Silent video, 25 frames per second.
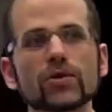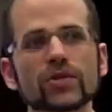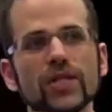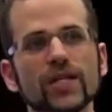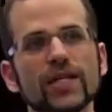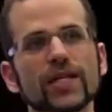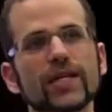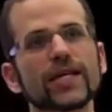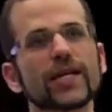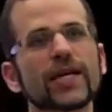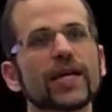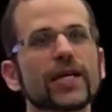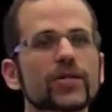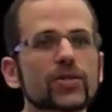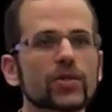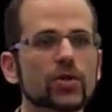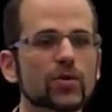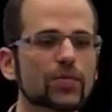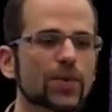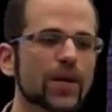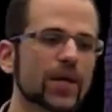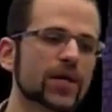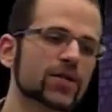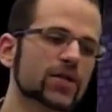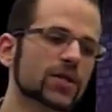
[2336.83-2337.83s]
looks like a
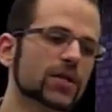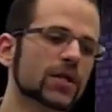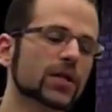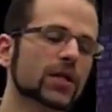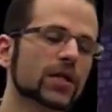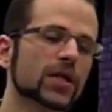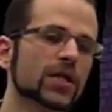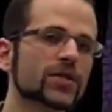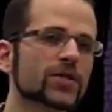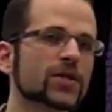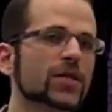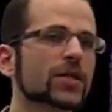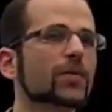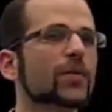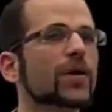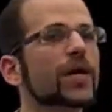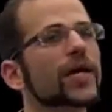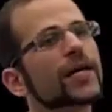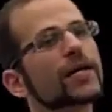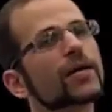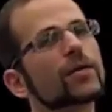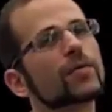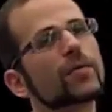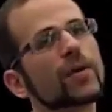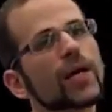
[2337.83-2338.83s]
cancer patient unless they were
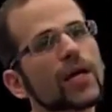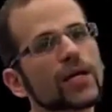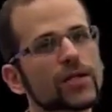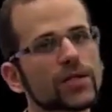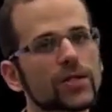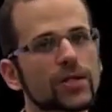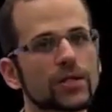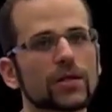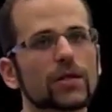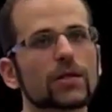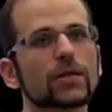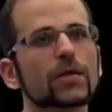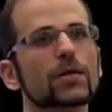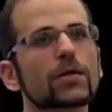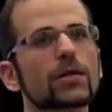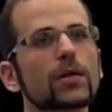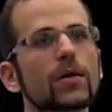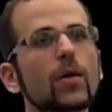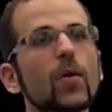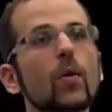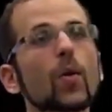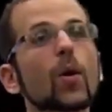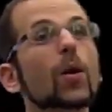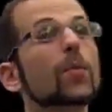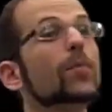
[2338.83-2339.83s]
anorexic
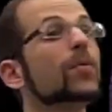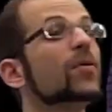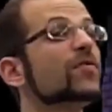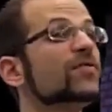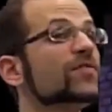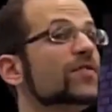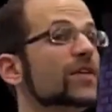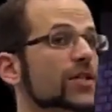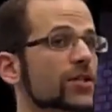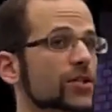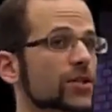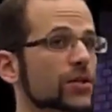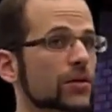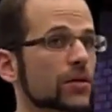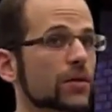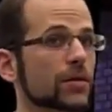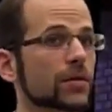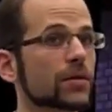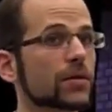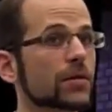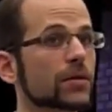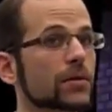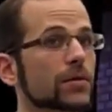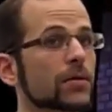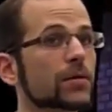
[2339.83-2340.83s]
or a
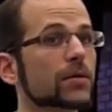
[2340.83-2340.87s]
professional.